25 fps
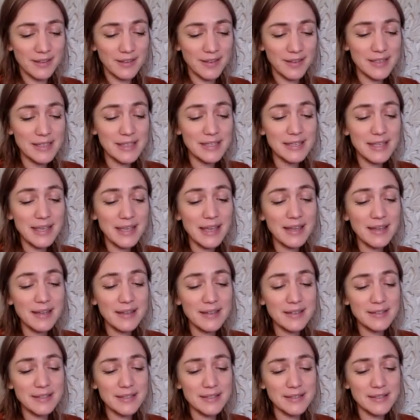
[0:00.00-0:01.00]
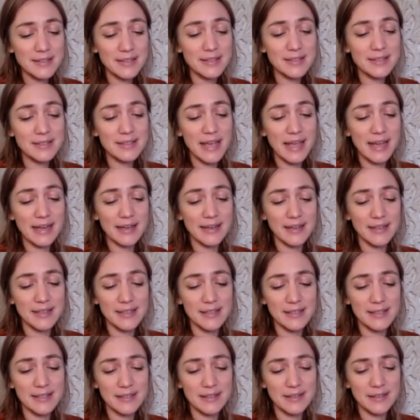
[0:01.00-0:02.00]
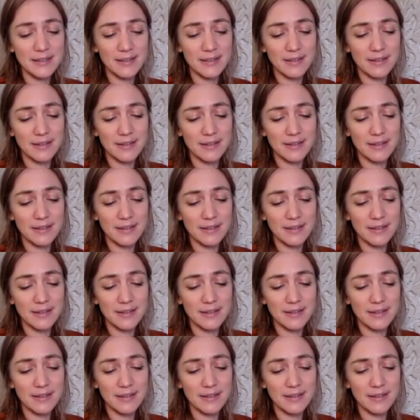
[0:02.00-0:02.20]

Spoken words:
It is here to sustain us,